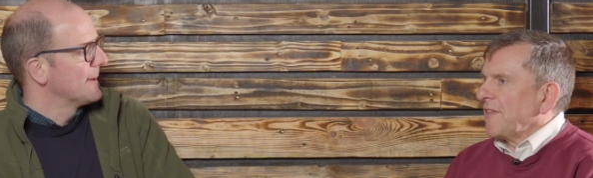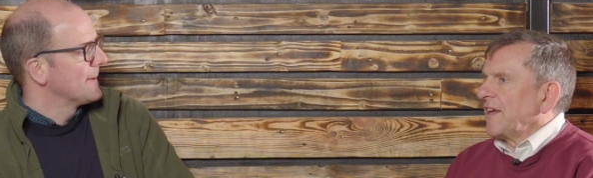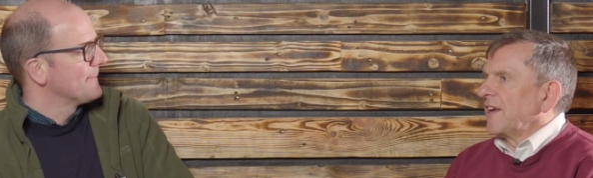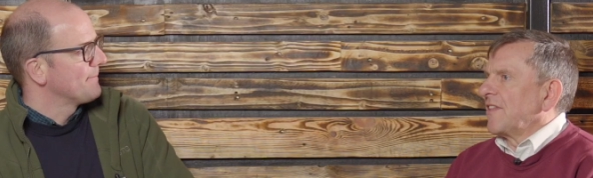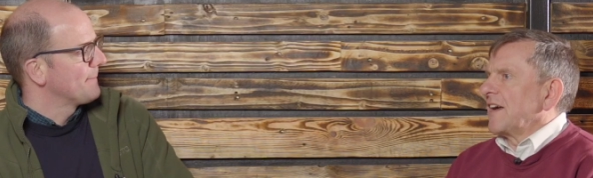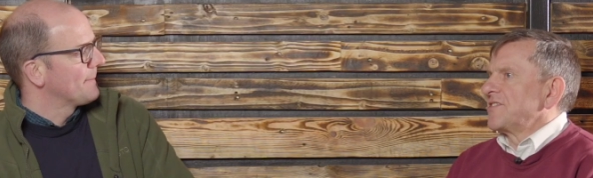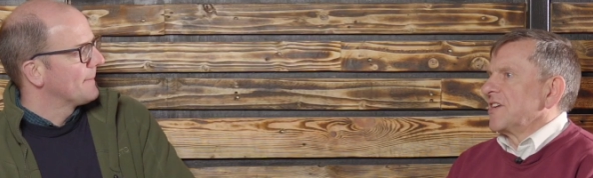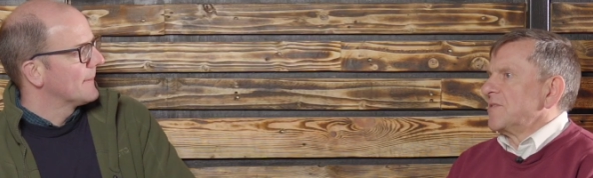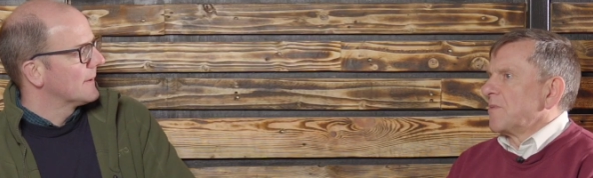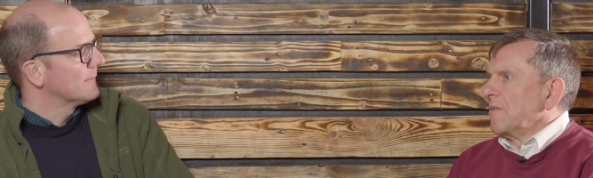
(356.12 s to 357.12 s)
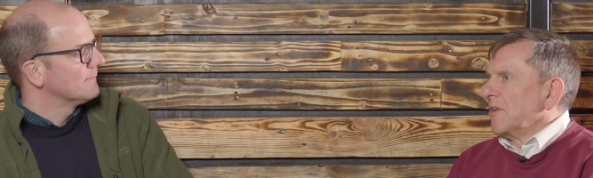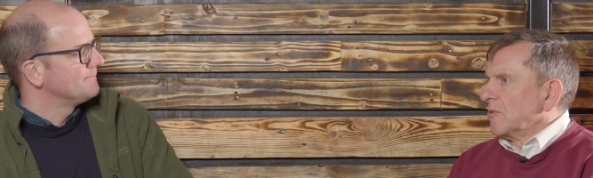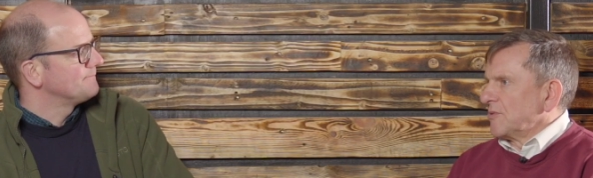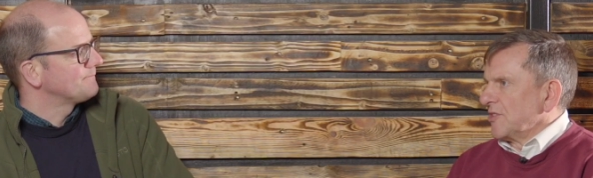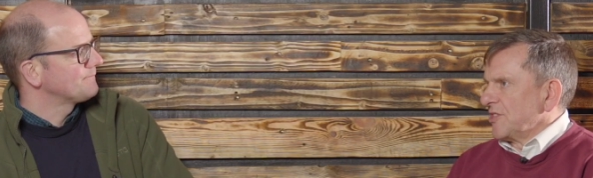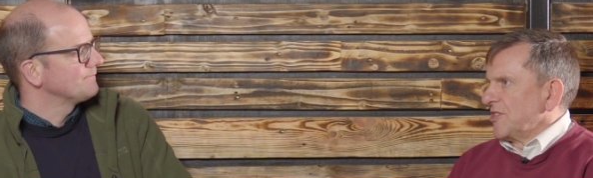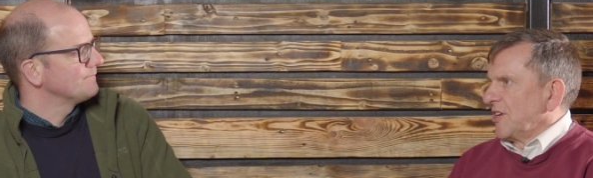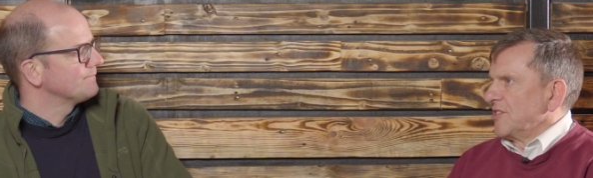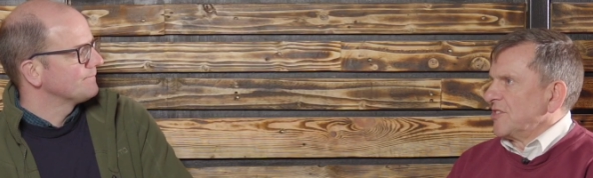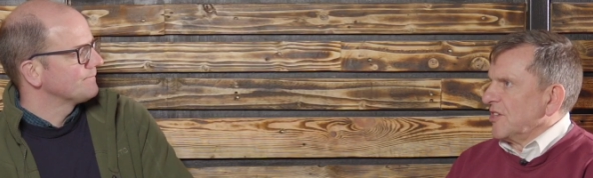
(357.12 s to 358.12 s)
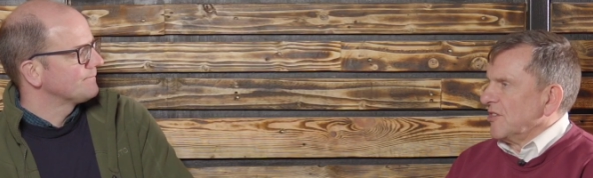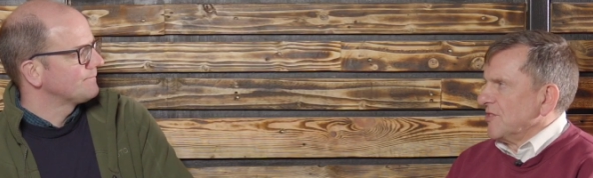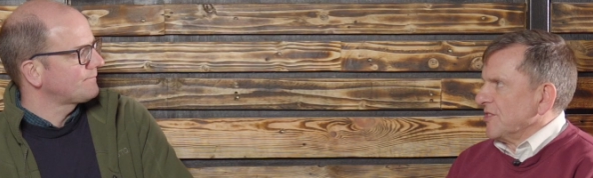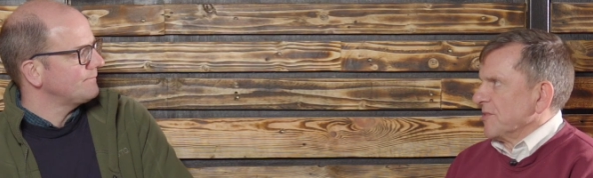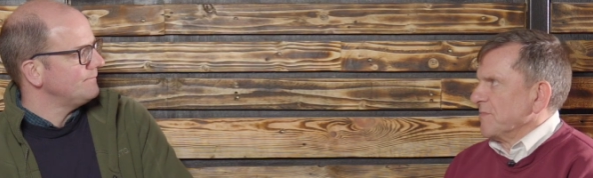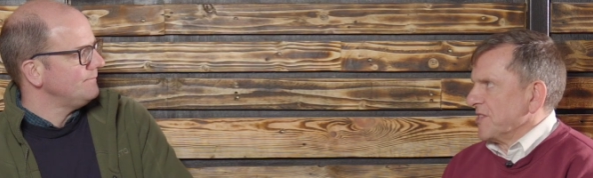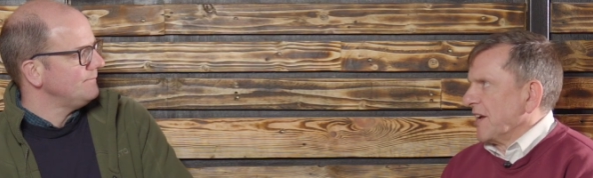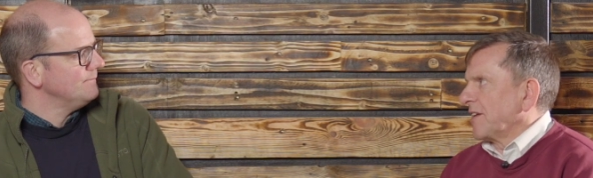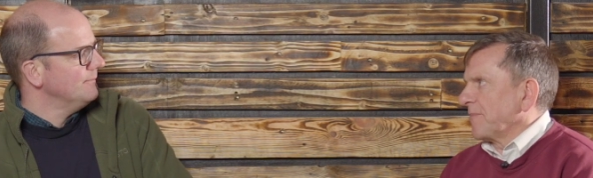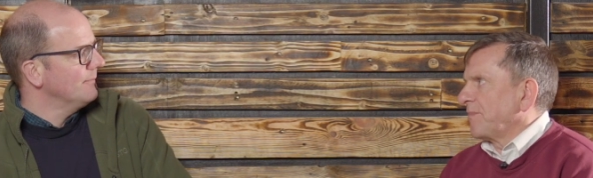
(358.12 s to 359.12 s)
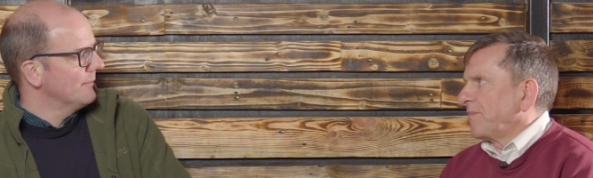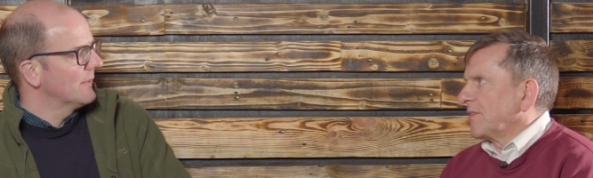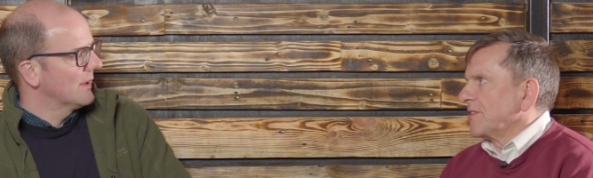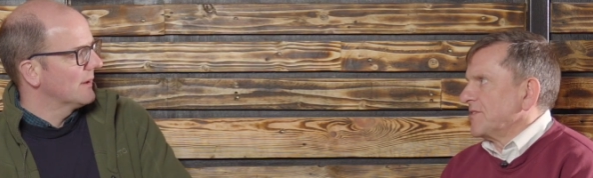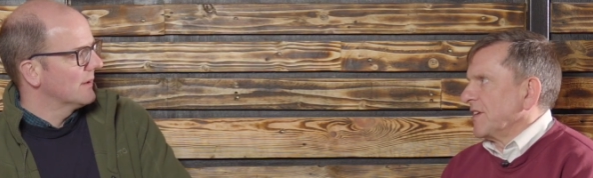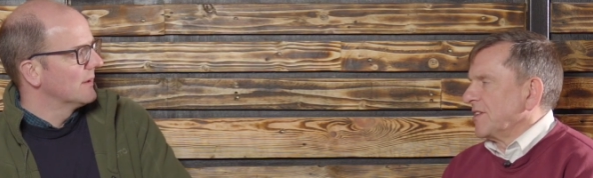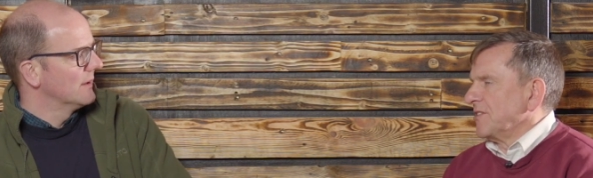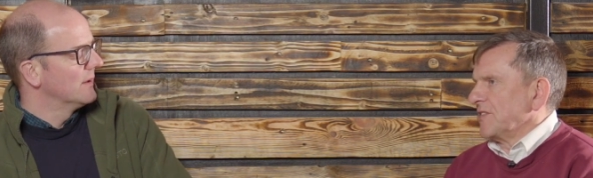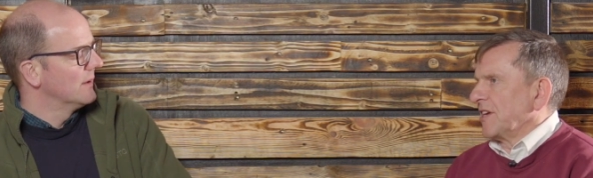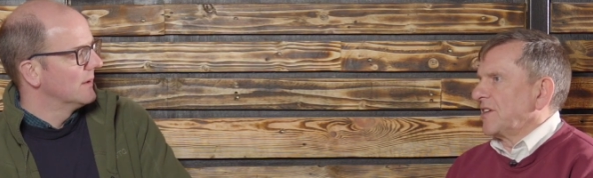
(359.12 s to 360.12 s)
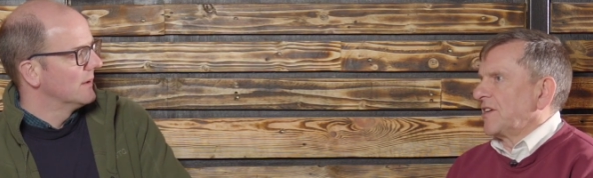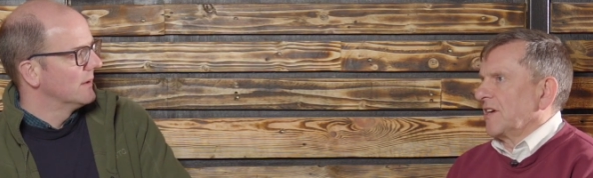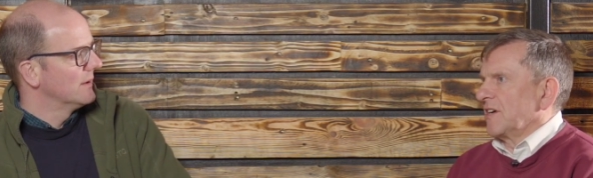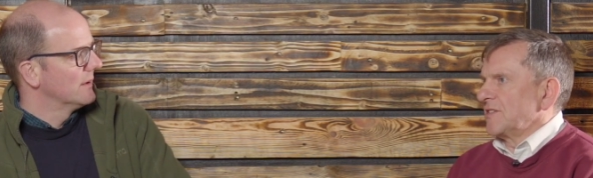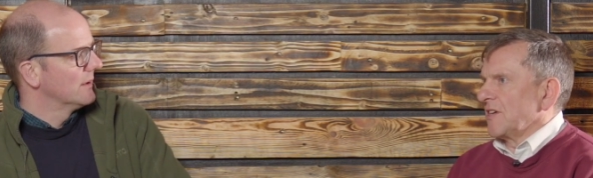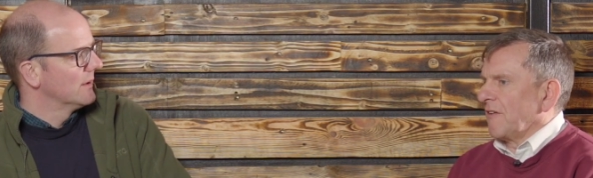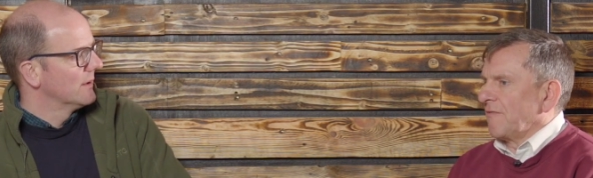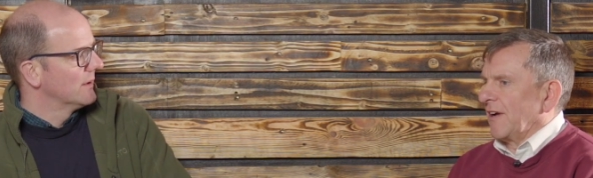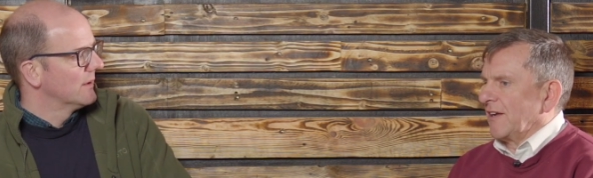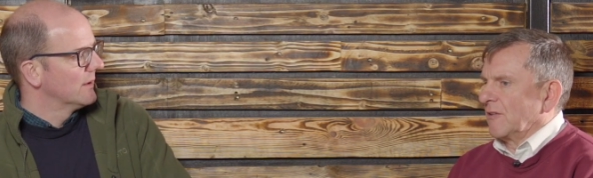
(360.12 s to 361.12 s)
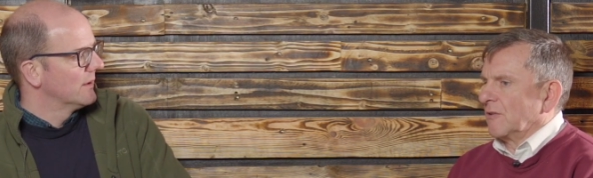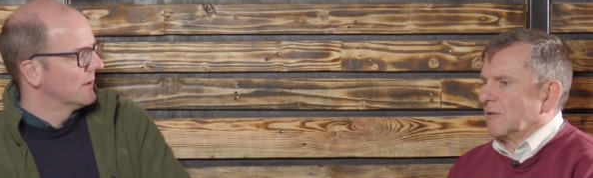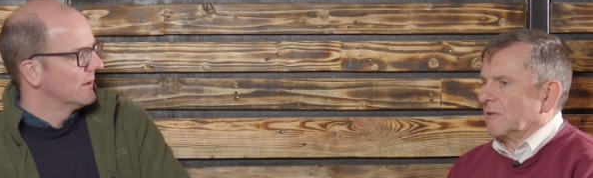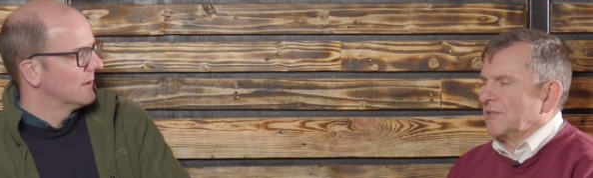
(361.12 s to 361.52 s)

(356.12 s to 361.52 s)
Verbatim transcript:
Speaker 1: i think at that stage probably also just consider using some zinc zinc zinc uh, sulfate or